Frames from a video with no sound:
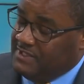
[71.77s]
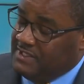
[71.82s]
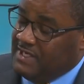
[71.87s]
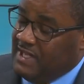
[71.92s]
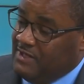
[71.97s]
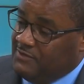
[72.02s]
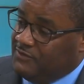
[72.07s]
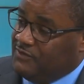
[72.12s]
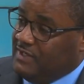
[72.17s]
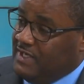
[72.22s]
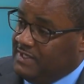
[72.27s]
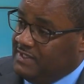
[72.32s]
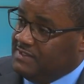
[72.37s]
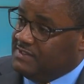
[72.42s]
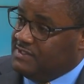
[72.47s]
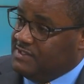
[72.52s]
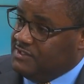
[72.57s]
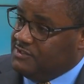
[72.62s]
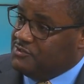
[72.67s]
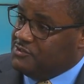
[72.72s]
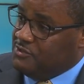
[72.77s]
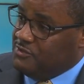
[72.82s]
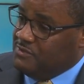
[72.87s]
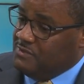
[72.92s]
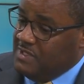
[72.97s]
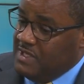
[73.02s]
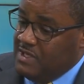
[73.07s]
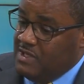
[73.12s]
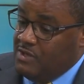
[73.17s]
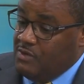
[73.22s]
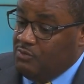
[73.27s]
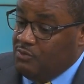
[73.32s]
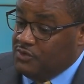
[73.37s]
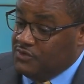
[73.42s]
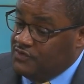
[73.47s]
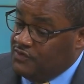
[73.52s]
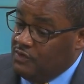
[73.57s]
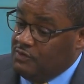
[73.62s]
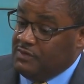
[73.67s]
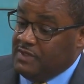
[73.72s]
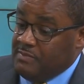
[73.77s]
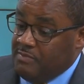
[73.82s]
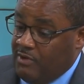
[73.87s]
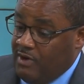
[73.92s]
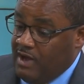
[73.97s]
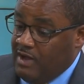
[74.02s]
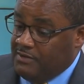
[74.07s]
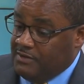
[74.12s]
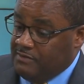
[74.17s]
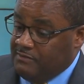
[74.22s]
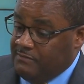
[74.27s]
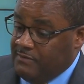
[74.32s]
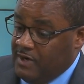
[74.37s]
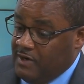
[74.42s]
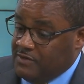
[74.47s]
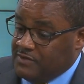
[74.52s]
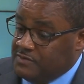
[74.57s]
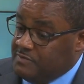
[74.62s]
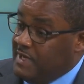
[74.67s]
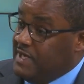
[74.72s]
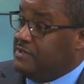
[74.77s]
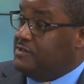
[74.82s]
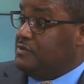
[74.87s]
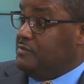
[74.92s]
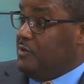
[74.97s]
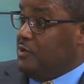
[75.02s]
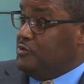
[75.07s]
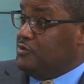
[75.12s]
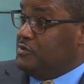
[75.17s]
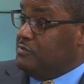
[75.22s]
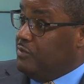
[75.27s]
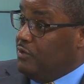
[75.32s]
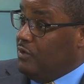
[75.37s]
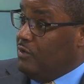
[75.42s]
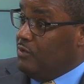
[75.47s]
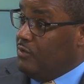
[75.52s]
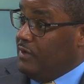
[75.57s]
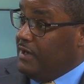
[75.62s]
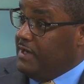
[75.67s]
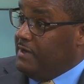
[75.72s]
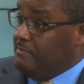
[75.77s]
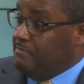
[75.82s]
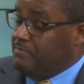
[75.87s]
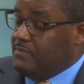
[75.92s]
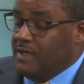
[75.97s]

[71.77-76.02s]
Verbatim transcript: an outstanding teacher. We're certainly proud of our Spanish immersion program.